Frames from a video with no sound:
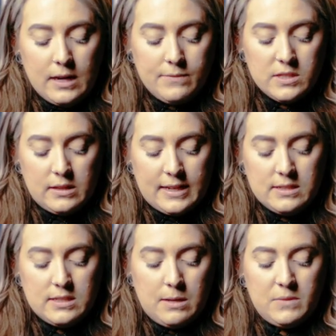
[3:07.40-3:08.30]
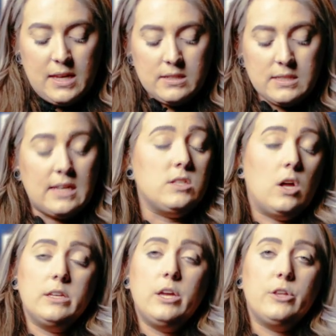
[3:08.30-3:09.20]
that I've selected something, say
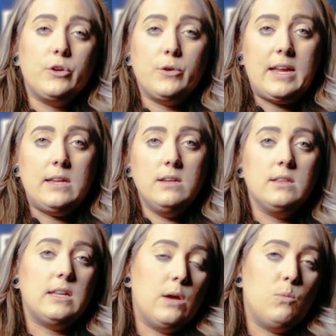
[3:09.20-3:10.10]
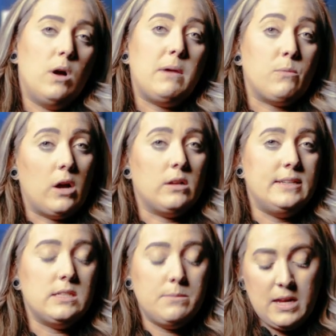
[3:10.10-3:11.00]
solid color green, that I want my rock
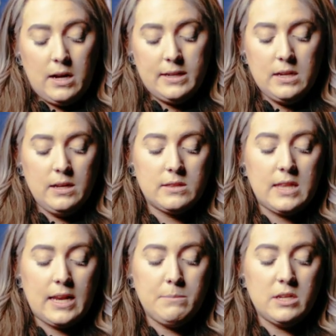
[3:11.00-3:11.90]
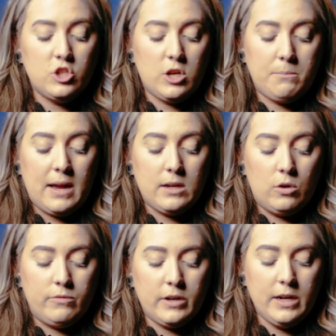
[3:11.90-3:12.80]
lights to be on, then I'm gonna jump back
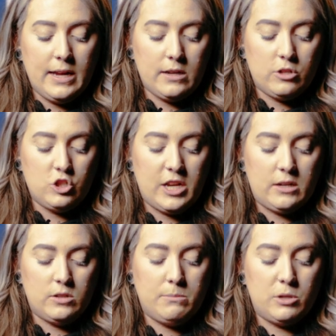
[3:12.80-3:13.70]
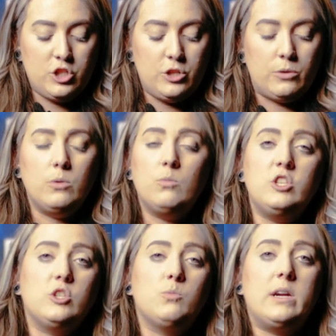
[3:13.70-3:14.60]
over and go to channel number two,
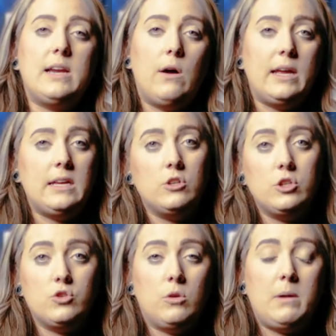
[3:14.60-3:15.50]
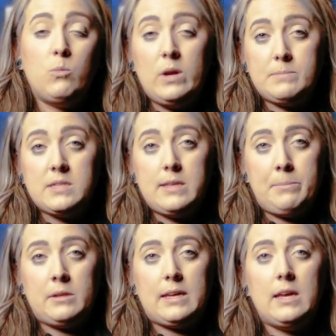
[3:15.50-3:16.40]
which is where now I can control my whips
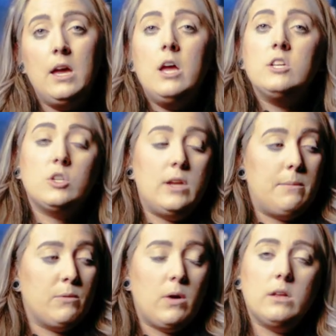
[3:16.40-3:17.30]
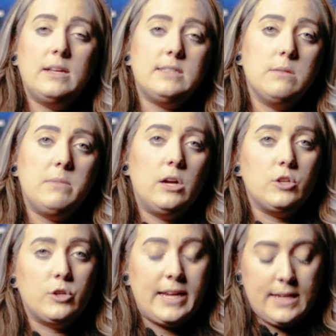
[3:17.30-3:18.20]
separately. So now my rock lights can be
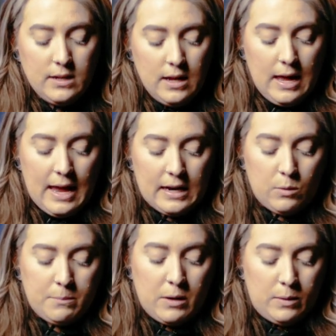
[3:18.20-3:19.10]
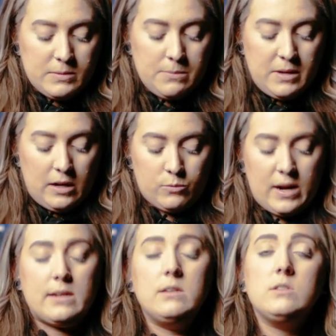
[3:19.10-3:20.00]
on green, and I want my whips to be on
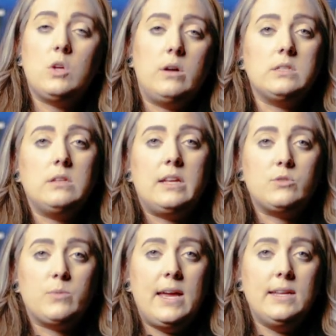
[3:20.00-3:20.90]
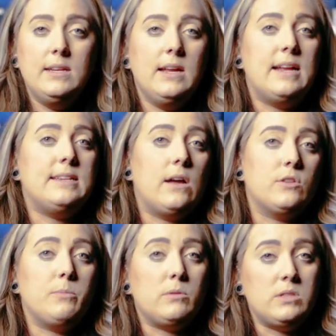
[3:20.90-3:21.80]
red. So I'll select red and now
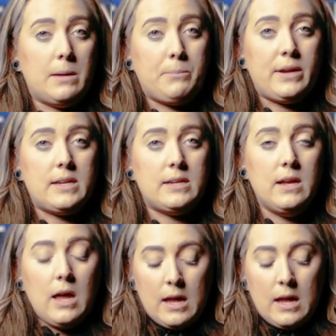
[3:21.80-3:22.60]
they're both separated.